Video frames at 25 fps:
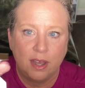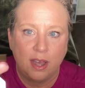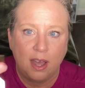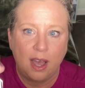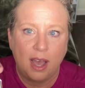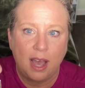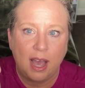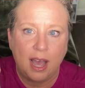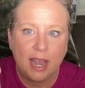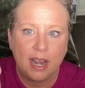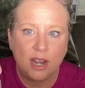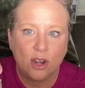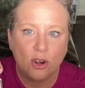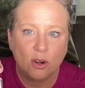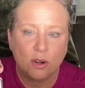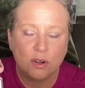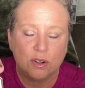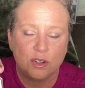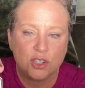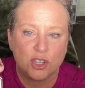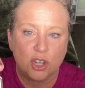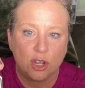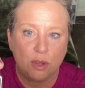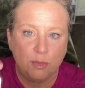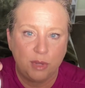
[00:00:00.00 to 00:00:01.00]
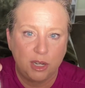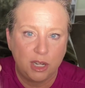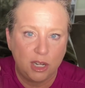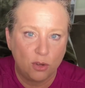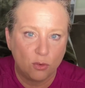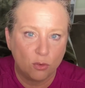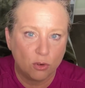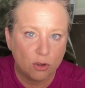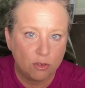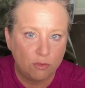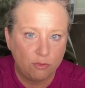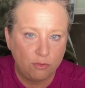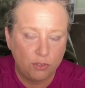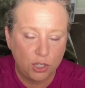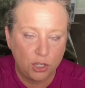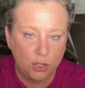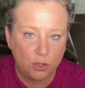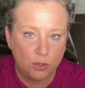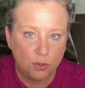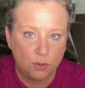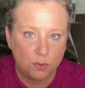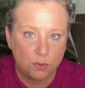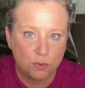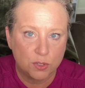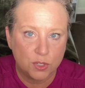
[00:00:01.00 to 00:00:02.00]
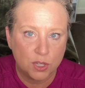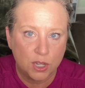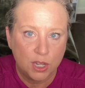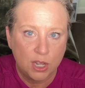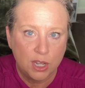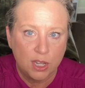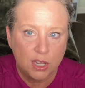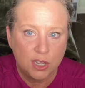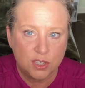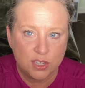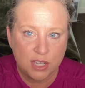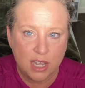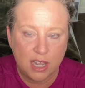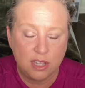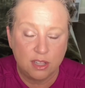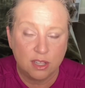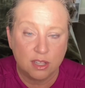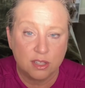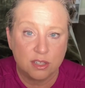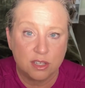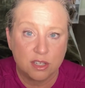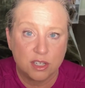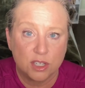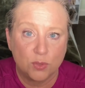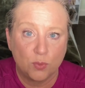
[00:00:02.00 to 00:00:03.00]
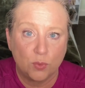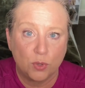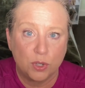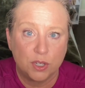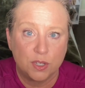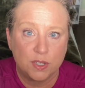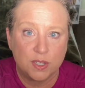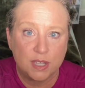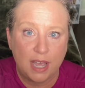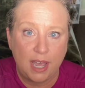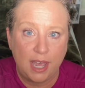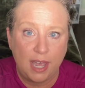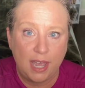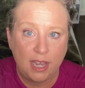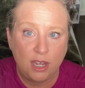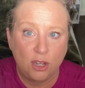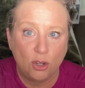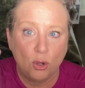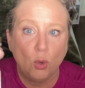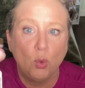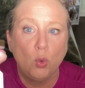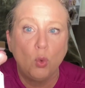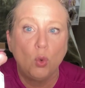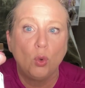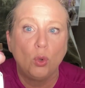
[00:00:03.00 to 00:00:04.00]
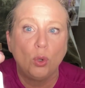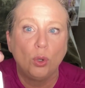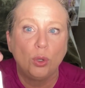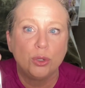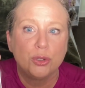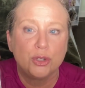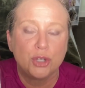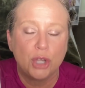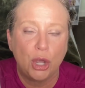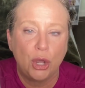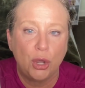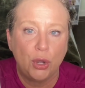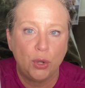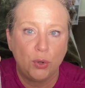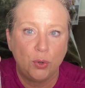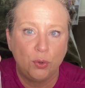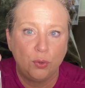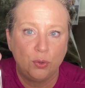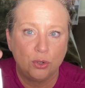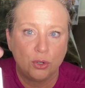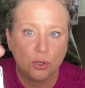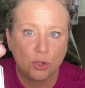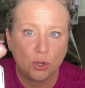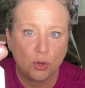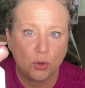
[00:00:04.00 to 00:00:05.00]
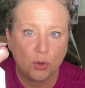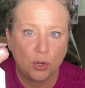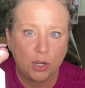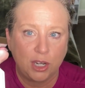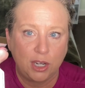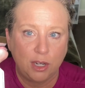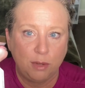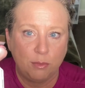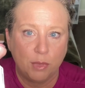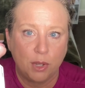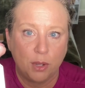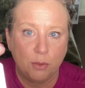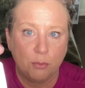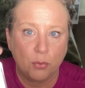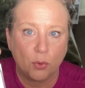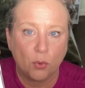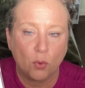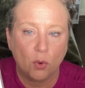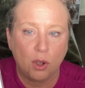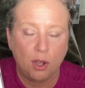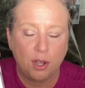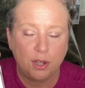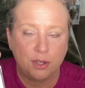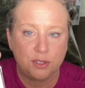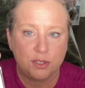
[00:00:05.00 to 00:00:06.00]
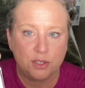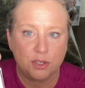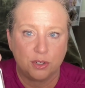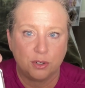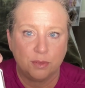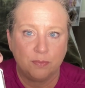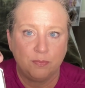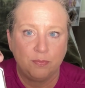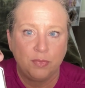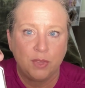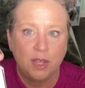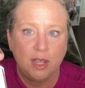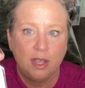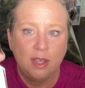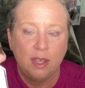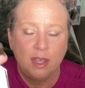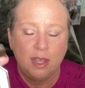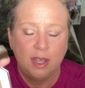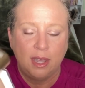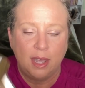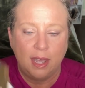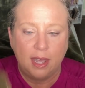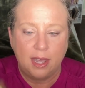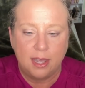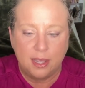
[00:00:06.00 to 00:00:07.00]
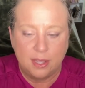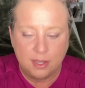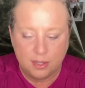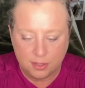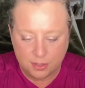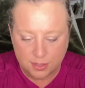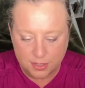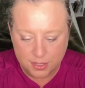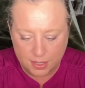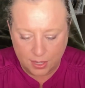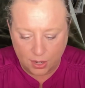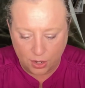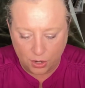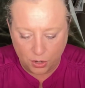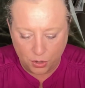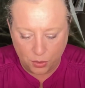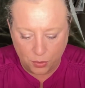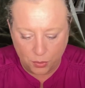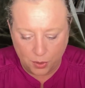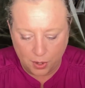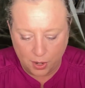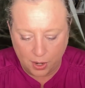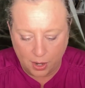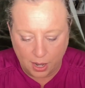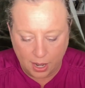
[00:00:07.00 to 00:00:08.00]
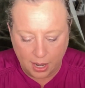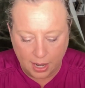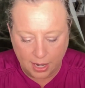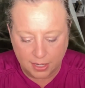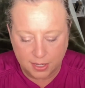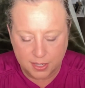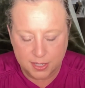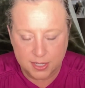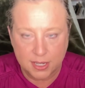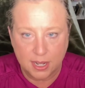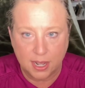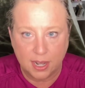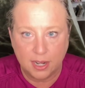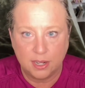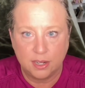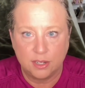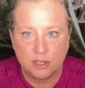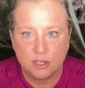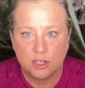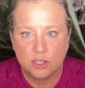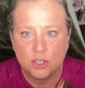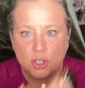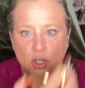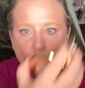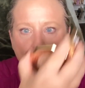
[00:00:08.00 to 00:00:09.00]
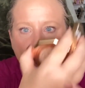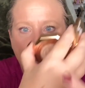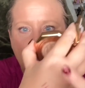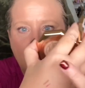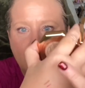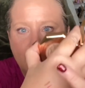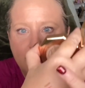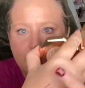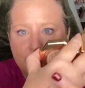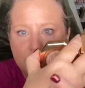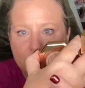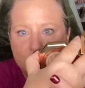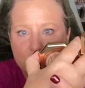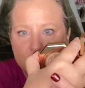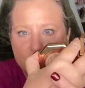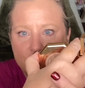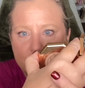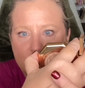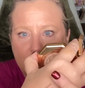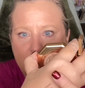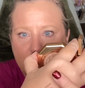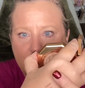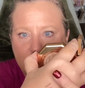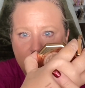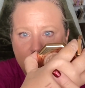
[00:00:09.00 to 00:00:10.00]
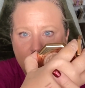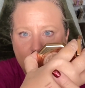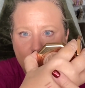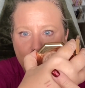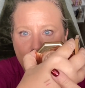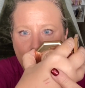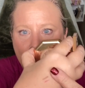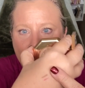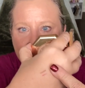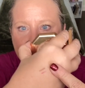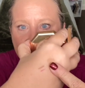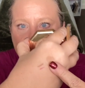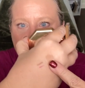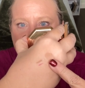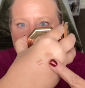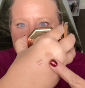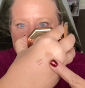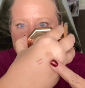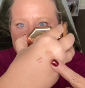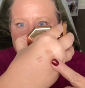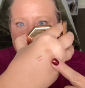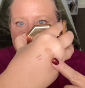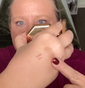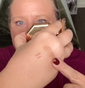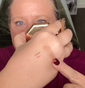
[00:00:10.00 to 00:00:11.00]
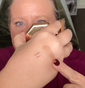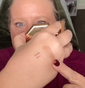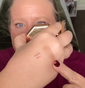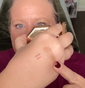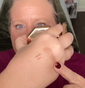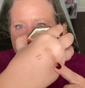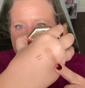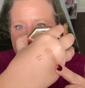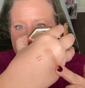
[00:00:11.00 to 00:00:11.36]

I heard so many reviews saying that this was a cool toned cream bronzer. And so I decided to try the shade Butter Biscuit,